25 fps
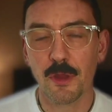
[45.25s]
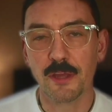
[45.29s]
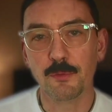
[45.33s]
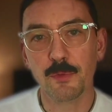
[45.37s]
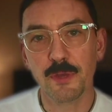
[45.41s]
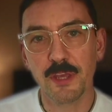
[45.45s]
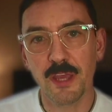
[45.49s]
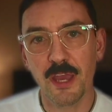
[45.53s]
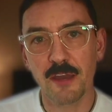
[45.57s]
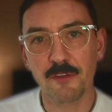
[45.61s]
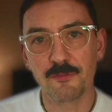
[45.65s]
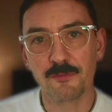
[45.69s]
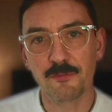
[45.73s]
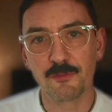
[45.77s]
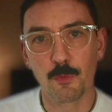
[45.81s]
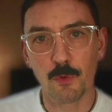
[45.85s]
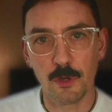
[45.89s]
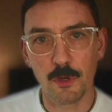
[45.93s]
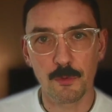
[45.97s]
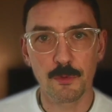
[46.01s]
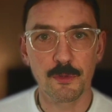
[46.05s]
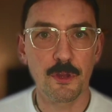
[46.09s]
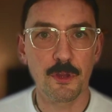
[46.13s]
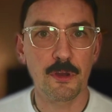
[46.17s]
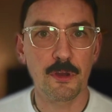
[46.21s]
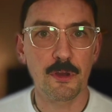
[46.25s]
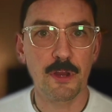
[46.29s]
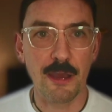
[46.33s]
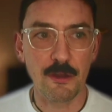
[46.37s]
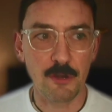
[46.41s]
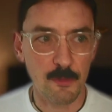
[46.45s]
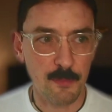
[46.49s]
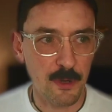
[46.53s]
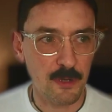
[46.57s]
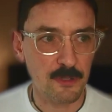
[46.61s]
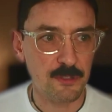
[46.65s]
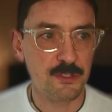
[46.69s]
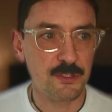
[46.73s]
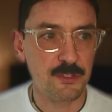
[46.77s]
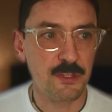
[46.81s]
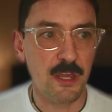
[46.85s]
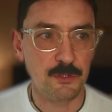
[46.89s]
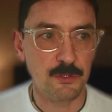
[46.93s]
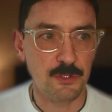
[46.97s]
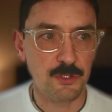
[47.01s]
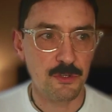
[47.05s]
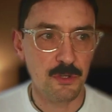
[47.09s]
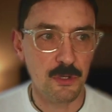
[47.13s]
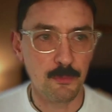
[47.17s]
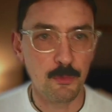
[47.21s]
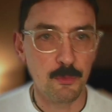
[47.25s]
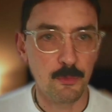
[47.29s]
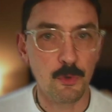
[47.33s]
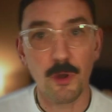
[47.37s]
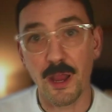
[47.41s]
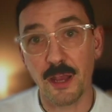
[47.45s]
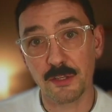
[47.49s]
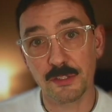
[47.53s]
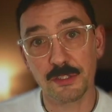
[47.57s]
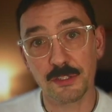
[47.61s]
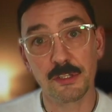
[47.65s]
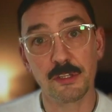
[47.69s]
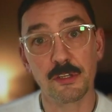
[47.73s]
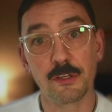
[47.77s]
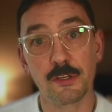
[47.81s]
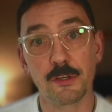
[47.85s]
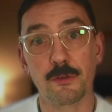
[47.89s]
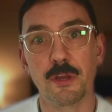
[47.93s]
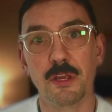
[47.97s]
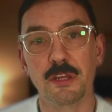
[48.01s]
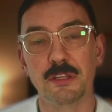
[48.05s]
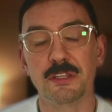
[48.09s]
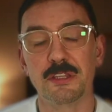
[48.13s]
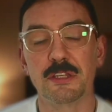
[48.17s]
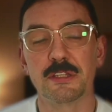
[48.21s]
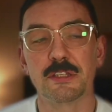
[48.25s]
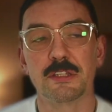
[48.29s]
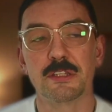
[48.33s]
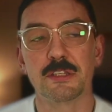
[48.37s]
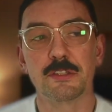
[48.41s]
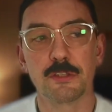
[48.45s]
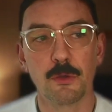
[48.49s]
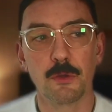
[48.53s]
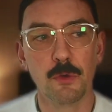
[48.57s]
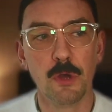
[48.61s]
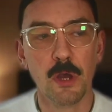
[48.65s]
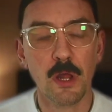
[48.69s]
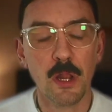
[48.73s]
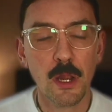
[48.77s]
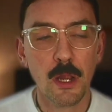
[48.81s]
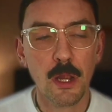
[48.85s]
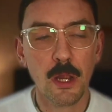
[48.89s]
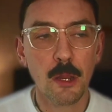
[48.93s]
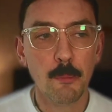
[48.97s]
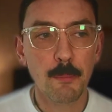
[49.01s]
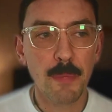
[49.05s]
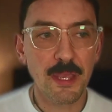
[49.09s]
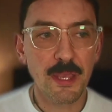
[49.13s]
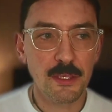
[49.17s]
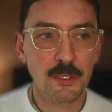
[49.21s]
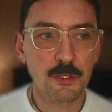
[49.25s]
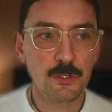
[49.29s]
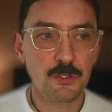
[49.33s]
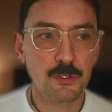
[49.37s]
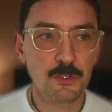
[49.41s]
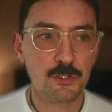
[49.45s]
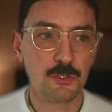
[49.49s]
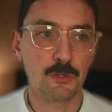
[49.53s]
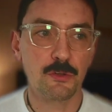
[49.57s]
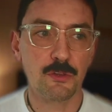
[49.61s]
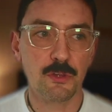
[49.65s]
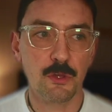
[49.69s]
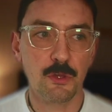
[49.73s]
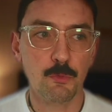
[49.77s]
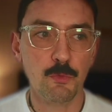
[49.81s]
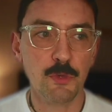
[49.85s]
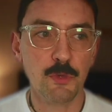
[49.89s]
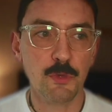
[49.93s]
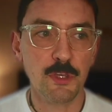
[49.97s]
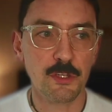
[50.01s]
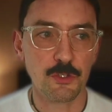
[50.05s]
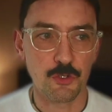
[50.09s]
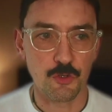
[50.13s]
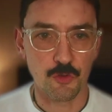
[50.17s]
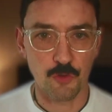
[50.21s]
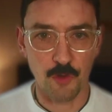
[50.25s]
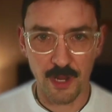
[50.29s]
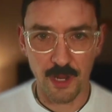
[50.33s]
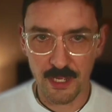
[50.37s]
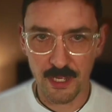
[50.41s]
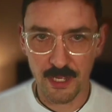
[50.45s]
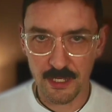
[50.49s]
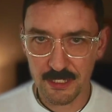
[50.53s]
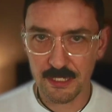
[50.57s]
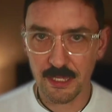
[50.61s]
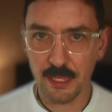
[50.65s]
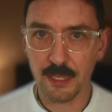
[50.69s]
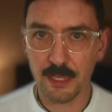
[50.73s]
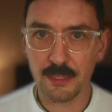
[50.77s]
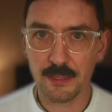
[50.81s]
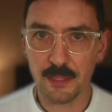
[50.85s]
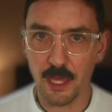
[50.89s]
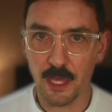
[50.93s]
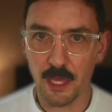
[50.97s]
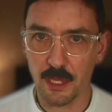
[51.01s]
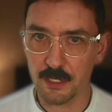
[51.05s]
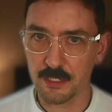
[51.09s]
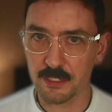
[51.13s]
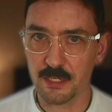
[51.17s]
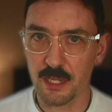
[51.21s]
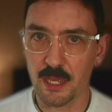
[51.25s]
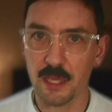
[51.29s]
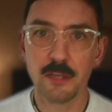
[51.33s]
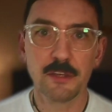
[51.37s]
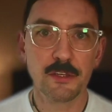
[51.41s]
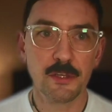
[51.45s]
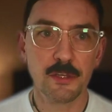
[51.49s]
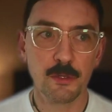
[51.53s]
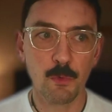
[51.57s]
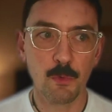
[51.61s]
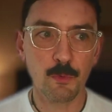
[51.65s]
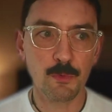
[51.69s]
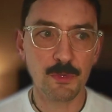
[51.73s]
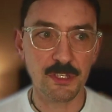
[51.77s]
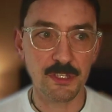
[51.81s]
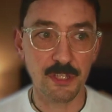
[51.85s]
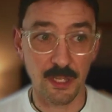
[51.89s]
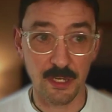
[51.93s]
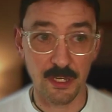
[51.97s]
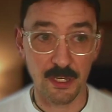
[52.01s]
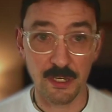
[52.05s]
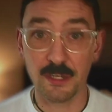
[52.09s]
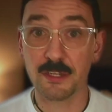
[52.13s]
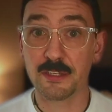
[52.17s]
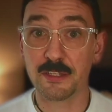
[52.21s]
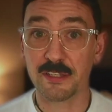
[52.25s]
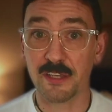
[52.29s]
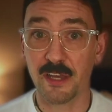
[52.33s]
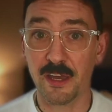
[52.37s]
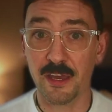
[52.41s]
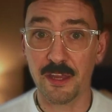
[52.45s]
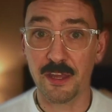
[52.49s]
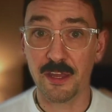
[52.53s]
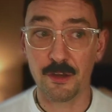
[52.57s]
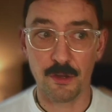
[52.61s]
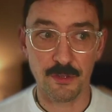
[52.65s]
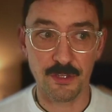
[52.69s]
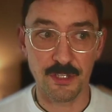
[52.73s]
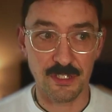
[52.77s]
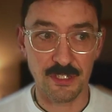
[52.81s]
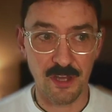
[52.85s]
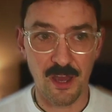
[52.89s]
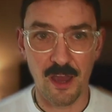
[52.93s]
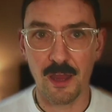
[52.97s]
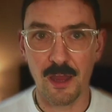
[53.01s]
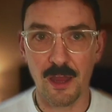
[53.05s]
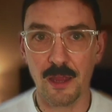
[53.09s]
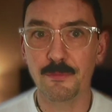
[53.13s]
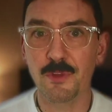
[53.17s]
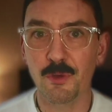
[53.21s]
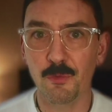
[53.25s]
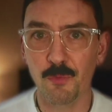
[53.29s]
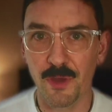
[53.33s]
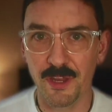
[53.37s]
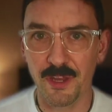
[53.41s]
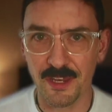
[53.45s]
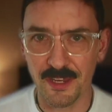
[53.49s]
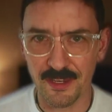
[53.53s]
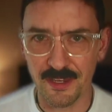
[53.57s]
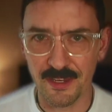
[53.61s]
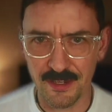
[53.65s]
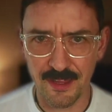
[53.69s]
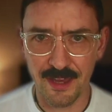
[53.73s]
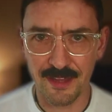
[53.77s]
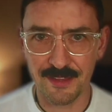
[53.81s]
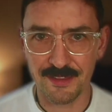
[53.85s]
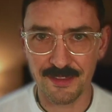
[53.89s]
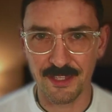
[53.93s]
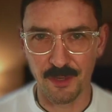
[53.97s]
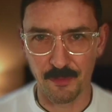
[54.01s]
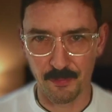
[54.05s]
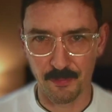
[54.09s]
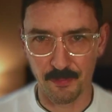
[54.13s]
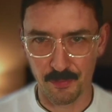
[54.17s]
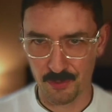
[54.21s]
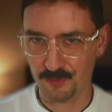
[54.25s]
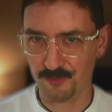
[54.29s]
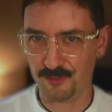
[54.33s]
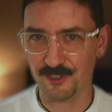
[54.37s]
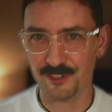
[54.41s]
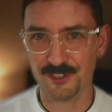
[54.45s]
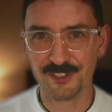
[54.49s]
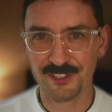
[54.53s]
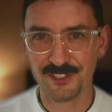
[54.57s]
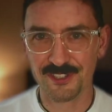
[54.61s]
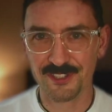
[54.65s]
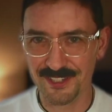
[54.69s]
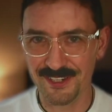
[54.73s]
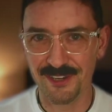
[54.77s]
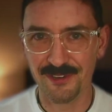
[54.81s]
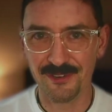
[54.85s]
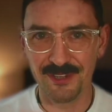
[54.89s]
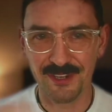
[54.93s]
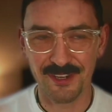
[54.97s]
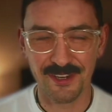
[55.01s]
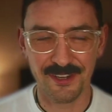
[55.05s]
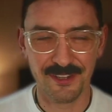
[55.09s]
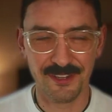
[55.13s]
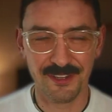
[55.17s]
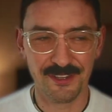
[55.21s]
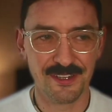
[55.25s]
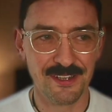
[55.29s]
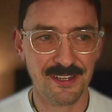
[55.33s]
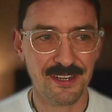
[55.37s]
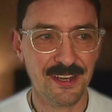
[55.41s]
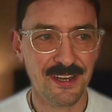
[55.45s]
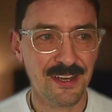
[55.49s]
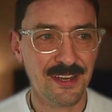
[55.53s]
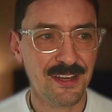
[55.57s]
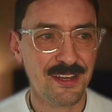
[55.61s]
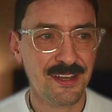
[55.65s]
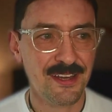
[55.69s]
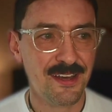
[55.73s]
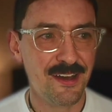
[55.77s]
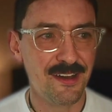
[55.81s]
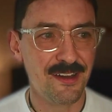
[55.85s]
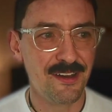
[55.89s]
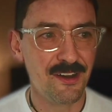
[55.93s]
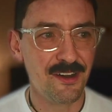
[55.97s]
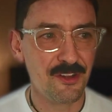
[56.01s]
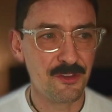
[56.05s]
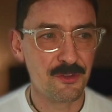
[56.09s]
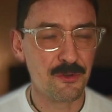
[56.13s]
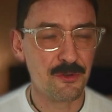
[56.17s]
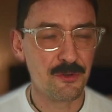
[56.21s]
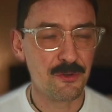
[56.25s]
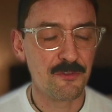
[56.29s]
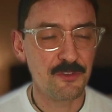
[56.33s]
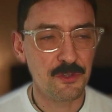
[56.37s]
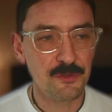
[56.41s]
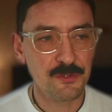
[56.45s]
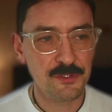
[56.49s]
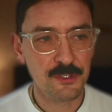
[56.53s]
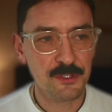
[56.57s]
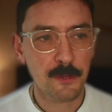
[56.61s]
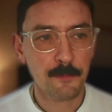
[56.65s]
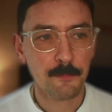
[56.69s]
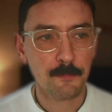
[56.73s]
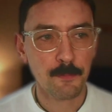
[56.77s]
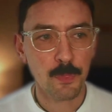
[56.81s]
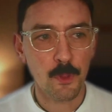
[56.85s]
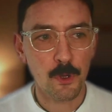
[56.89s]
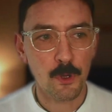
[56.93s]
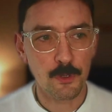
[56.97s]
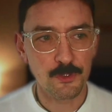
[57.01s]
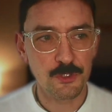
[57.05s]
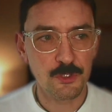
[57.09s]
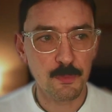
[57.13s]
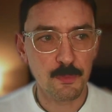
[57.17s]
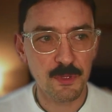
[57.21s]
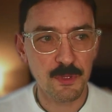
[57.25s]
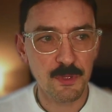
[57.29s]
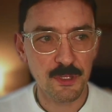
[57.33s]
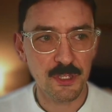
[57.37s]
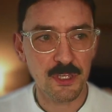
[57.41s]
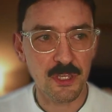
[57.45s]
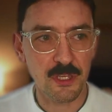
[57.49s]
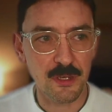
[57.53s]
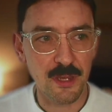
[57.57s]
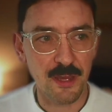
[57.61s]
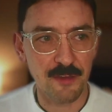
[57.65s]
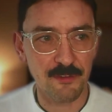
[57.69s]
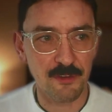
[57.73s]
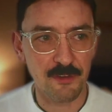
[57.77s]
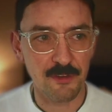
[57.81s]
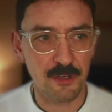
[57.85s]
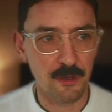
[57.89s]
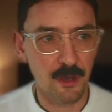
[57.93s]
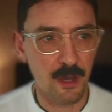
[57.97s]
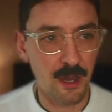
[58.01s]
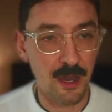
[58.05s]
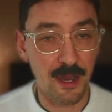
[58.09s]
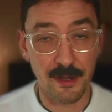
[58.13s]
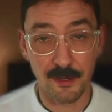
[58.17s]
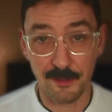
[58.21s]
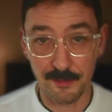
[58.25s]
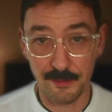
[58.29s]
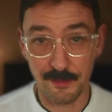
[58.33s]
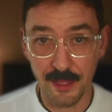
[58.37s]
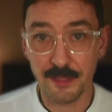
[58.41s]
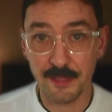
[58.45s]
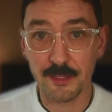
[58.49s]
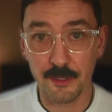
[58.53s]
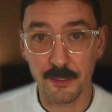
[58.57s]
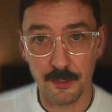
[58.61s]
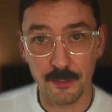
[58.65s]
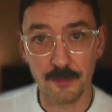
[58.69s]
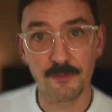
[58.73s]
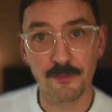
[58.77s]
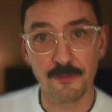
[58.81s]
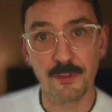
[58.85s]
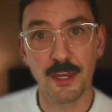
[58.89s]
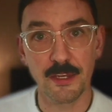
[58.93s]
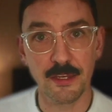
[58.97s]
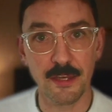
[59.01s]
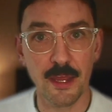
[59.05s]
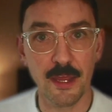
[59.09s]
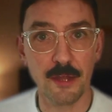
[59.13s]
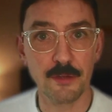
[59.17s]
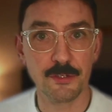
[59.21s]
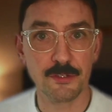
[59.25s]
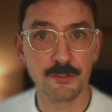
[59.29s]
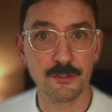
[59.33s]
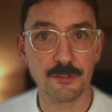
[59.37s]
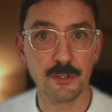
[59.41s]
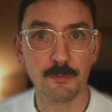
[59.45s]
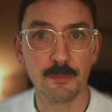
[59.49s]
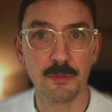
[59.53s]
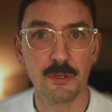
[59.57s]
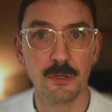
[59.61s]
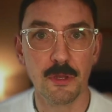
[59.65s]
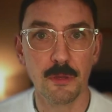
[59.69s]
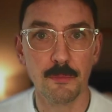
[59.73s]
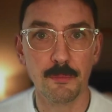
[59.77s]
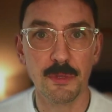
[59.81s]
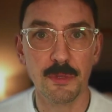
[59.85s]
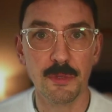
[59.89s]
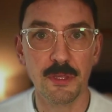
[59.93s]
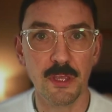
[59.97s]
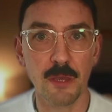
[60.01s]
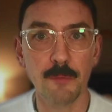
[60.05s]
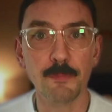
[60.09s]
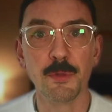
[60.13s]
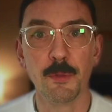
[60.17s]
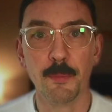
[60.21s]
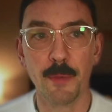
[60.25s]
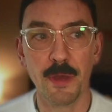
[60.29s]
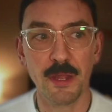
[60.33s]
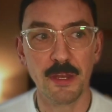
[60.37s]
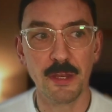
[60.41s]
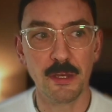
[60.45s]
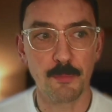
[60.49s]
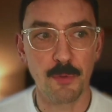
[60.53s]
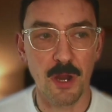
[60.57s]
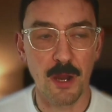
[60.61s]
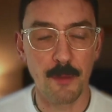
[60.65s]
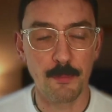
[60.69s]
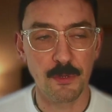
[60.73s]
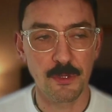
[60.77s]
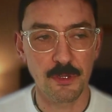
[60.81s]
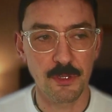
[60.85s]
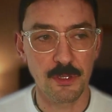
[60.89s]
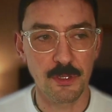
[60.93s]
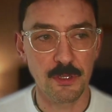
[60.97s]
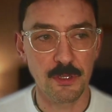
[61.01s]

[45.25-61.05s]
We have to work with our counterparts downstream who are actually going to create this. And so making sure that we can translate that intent and what we did in design and all the time that went into that, the approvals, and all the reviews, ultimately can have a higher likelihood of getting downstream and being implemented properly